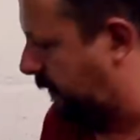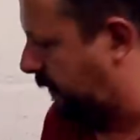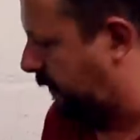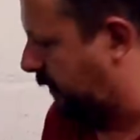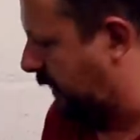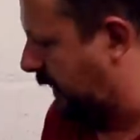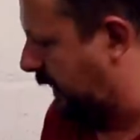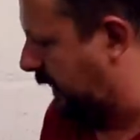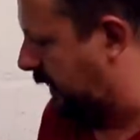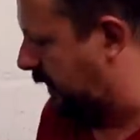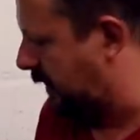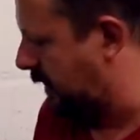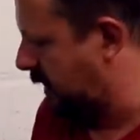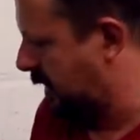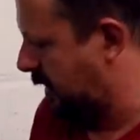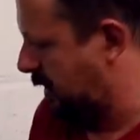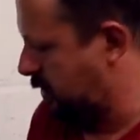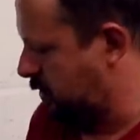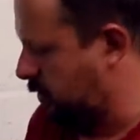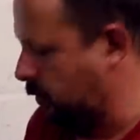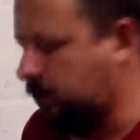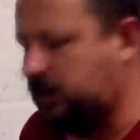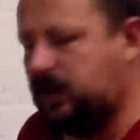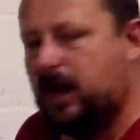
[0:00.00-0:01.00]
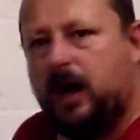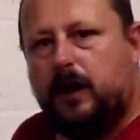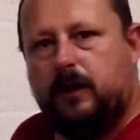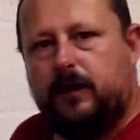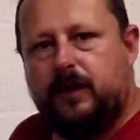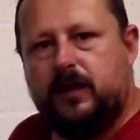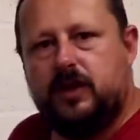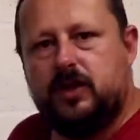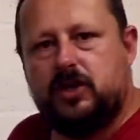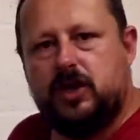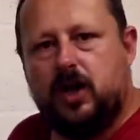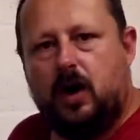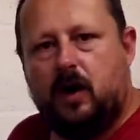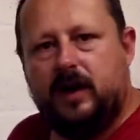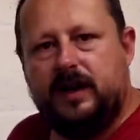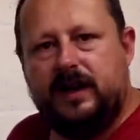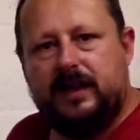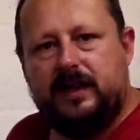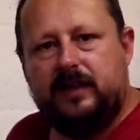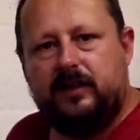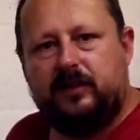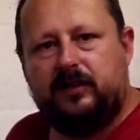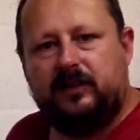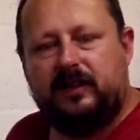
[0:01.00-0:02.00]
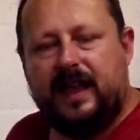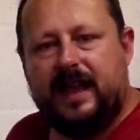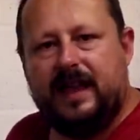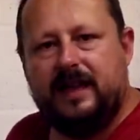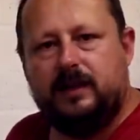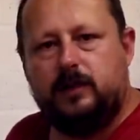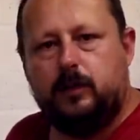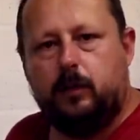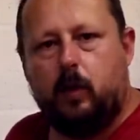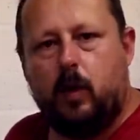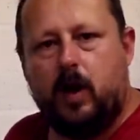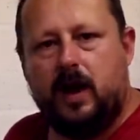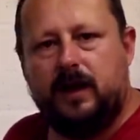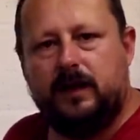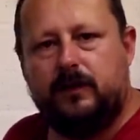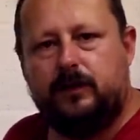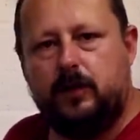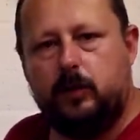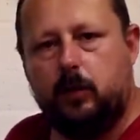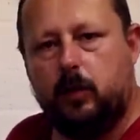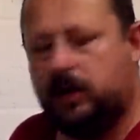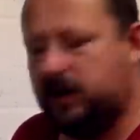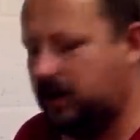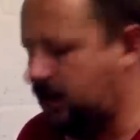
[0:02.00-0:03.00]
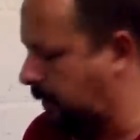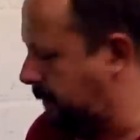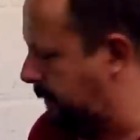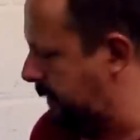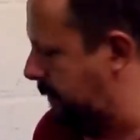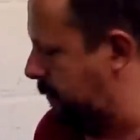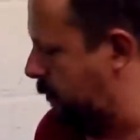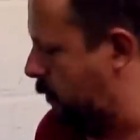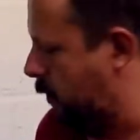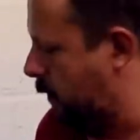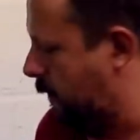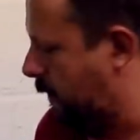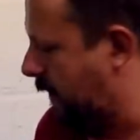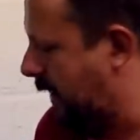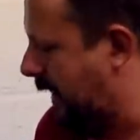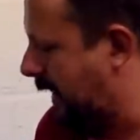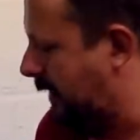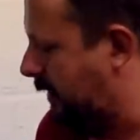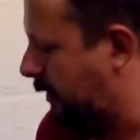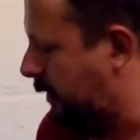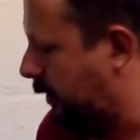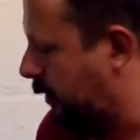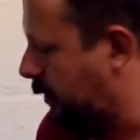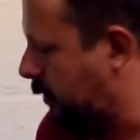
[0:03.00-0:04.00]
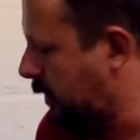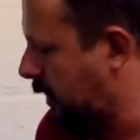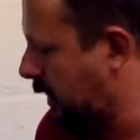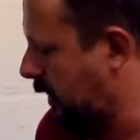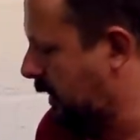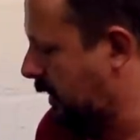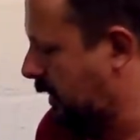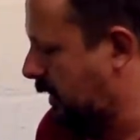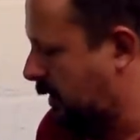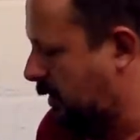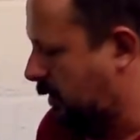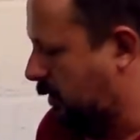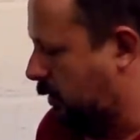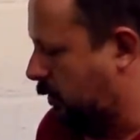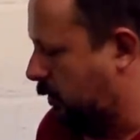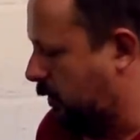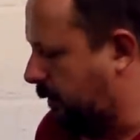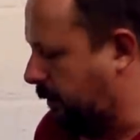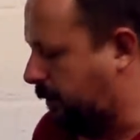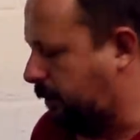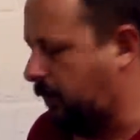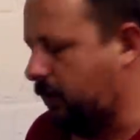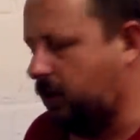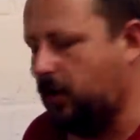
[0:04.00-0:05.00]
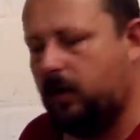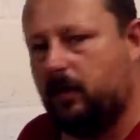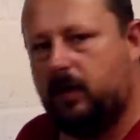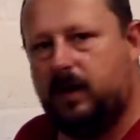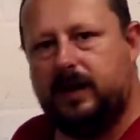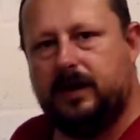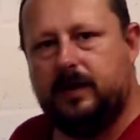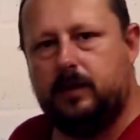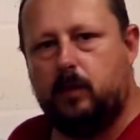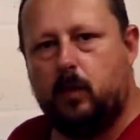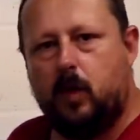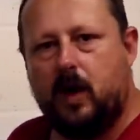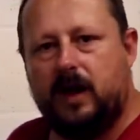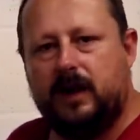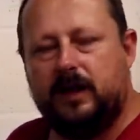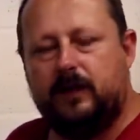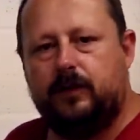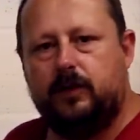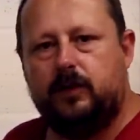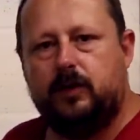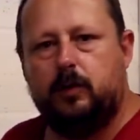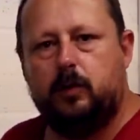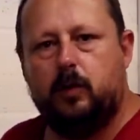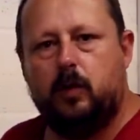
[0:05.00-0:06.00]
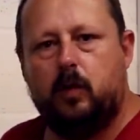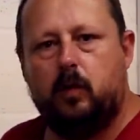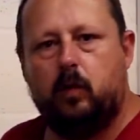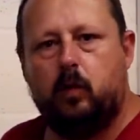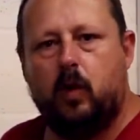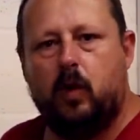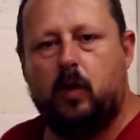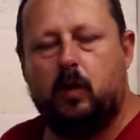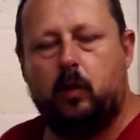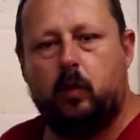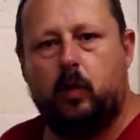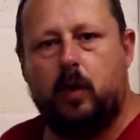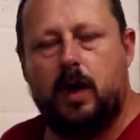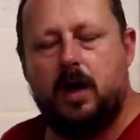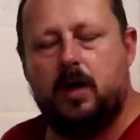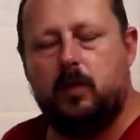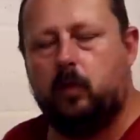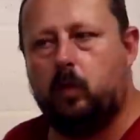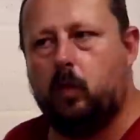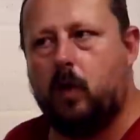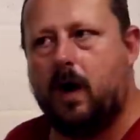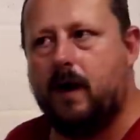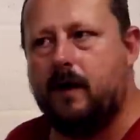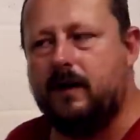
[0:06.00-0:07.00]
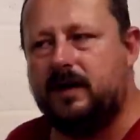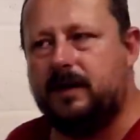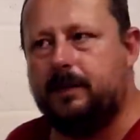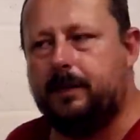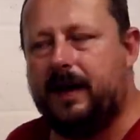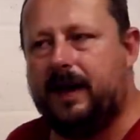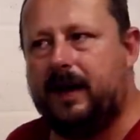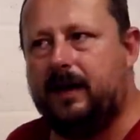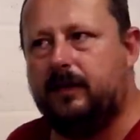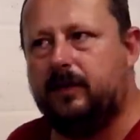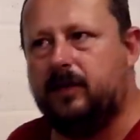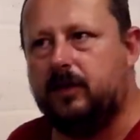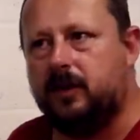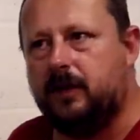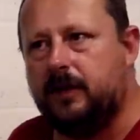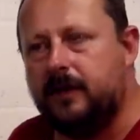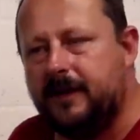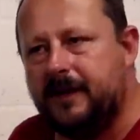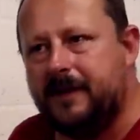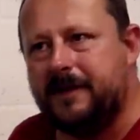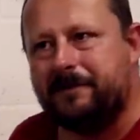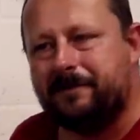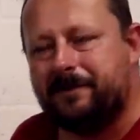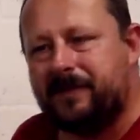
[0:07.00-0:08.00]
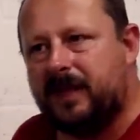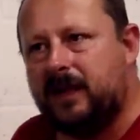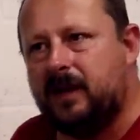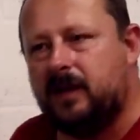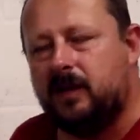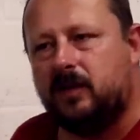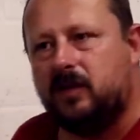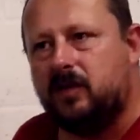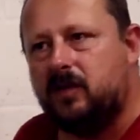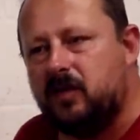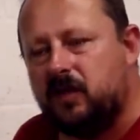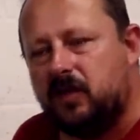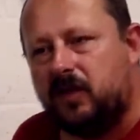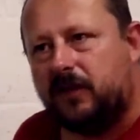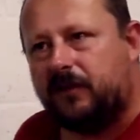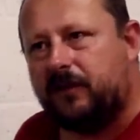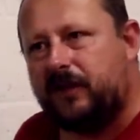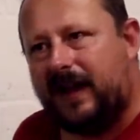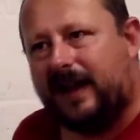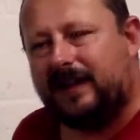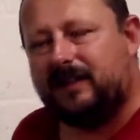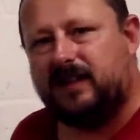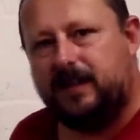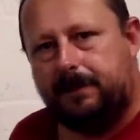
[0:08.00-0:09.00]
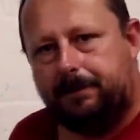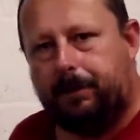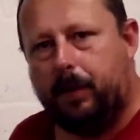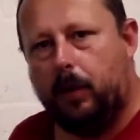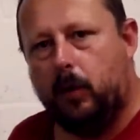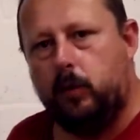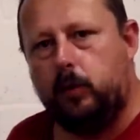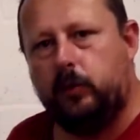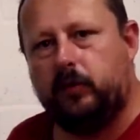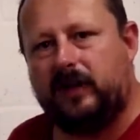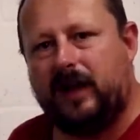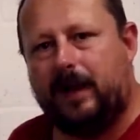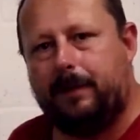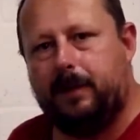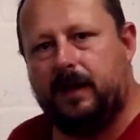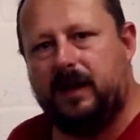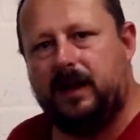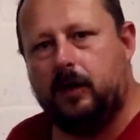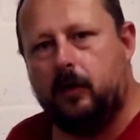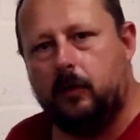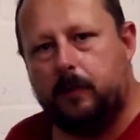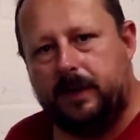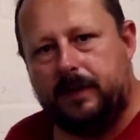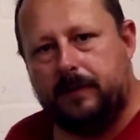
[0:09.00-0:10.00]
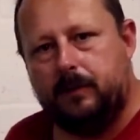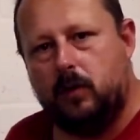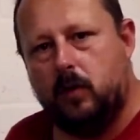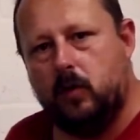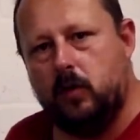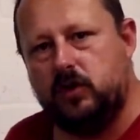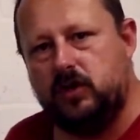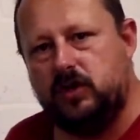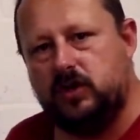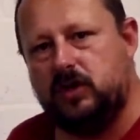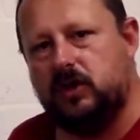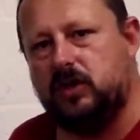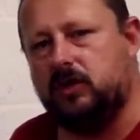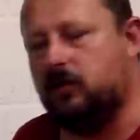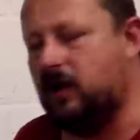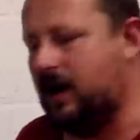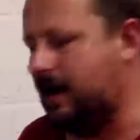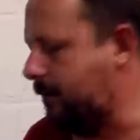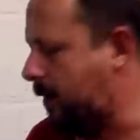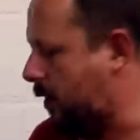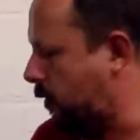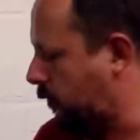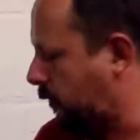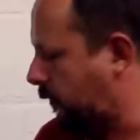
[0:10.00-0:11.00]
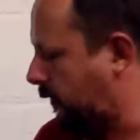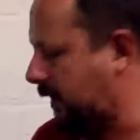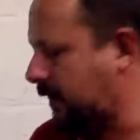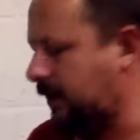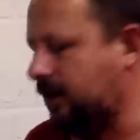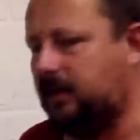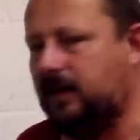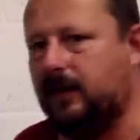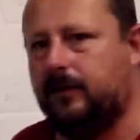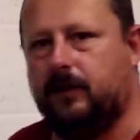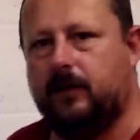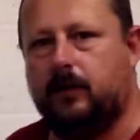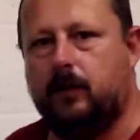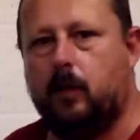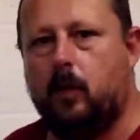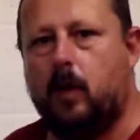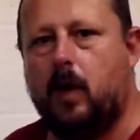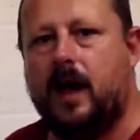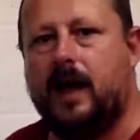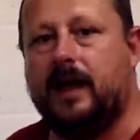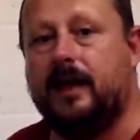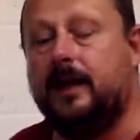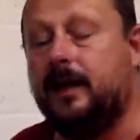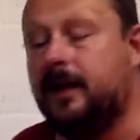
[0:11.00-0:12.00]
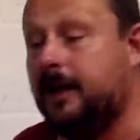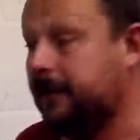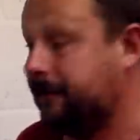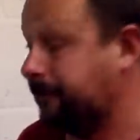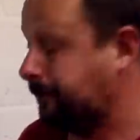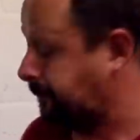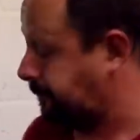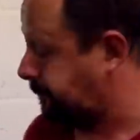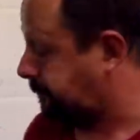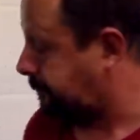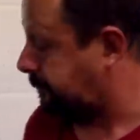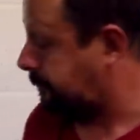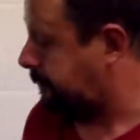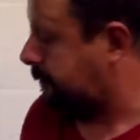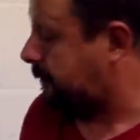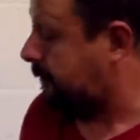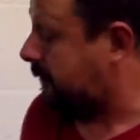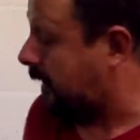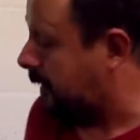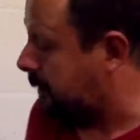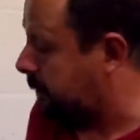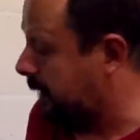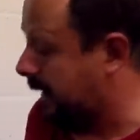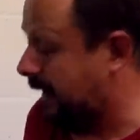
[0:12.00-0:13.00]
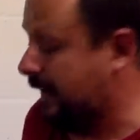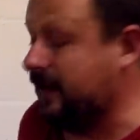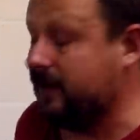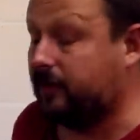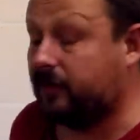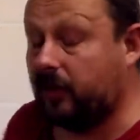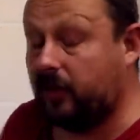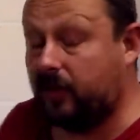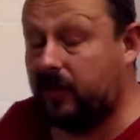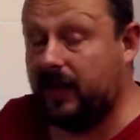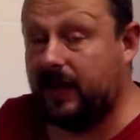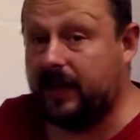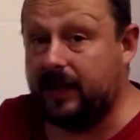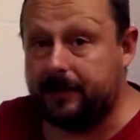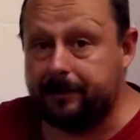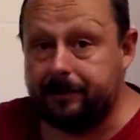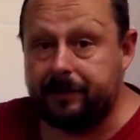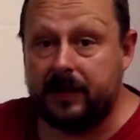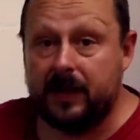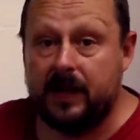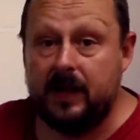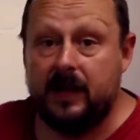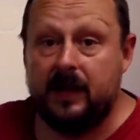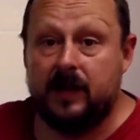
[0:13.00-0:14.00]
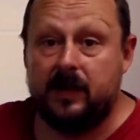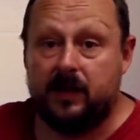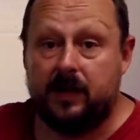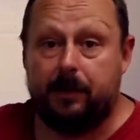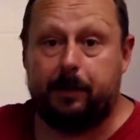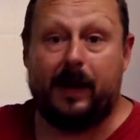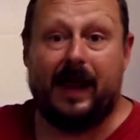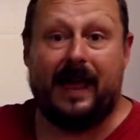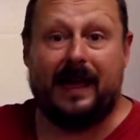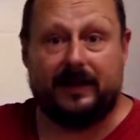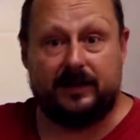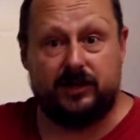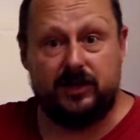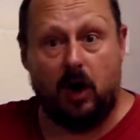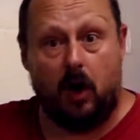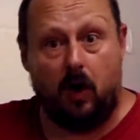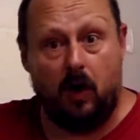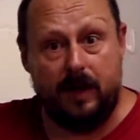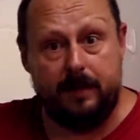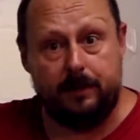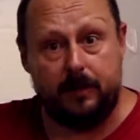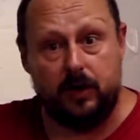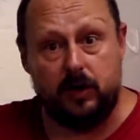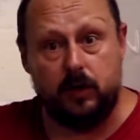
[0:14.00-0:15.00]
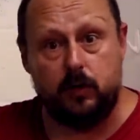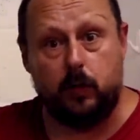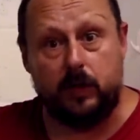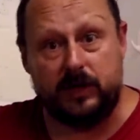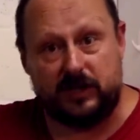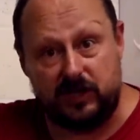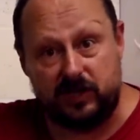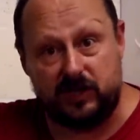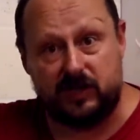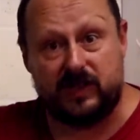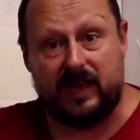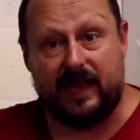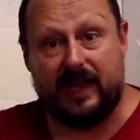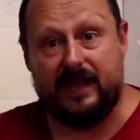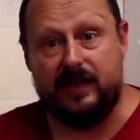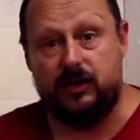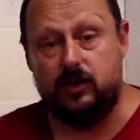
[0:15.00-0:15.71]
thing. You would go for the Chinese standard one if you wanted a bit more value, or the Korean one if you weren't worried about the fact it balls up a little bit more, you can grab hold of it in a different way. But here's the thing, the Black Diamond, which is their